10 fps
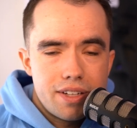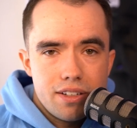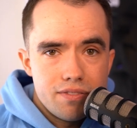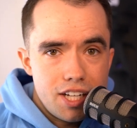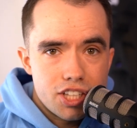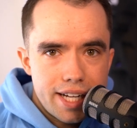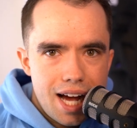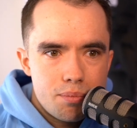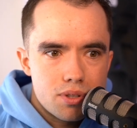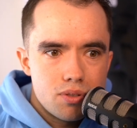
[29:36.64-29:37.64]
venture
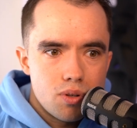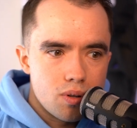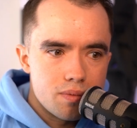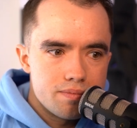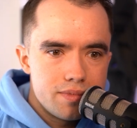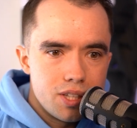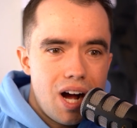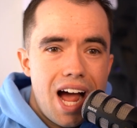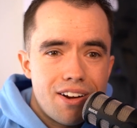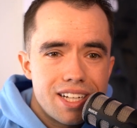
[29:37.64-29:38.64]
capital, or
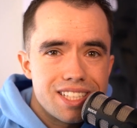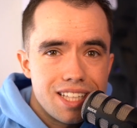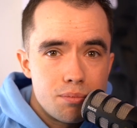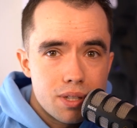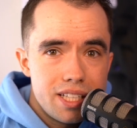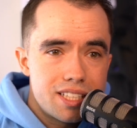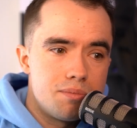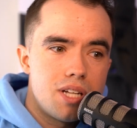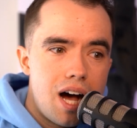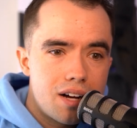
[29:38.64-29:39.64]
hiring celebrities come
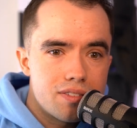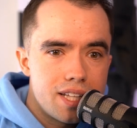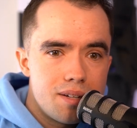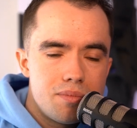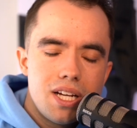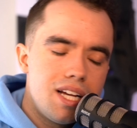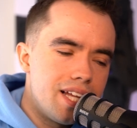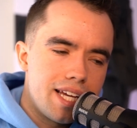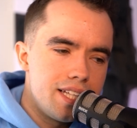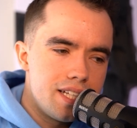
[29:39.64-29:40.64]
talk for them.
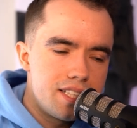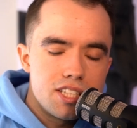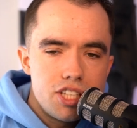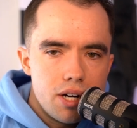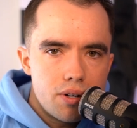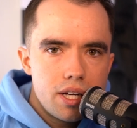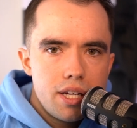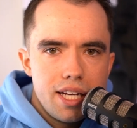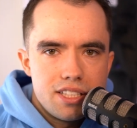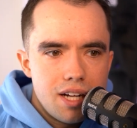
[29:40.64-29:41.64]
Like it's a joke.
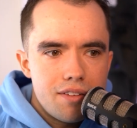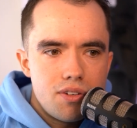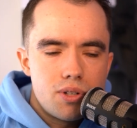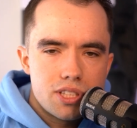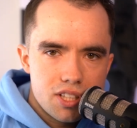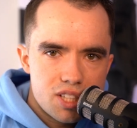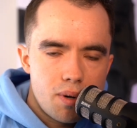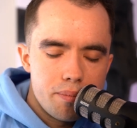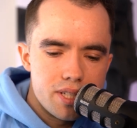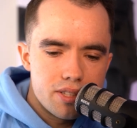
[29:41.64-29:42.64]
It's not focusing on the
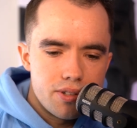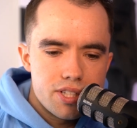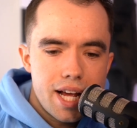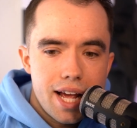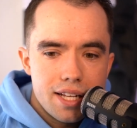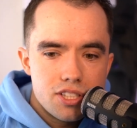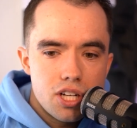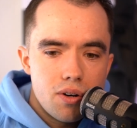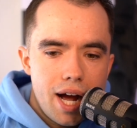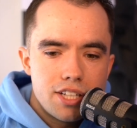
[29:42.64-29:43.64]
small business owners. And
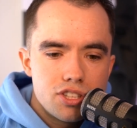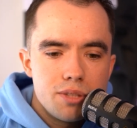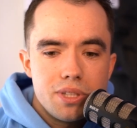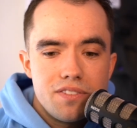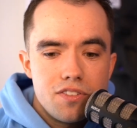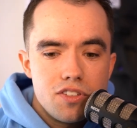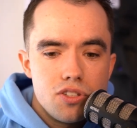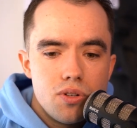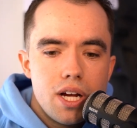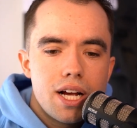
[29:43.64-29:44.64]
so I truly believe if
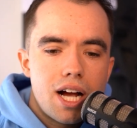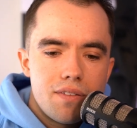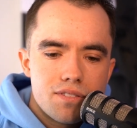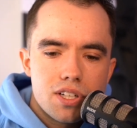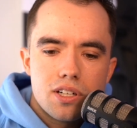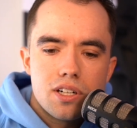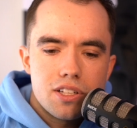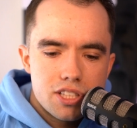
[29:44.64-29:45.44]
you come for